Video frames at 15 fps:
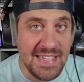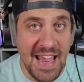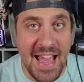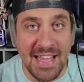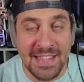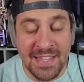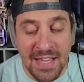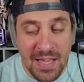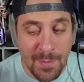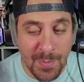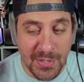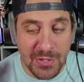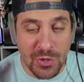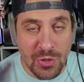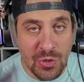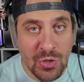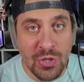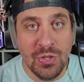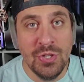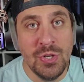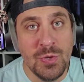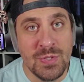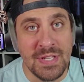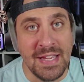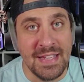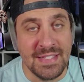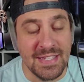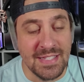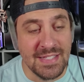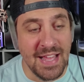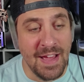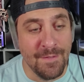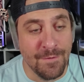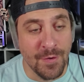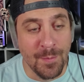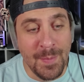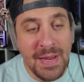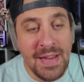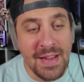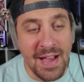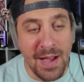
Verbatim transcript: Death. But the good news is, is that for me,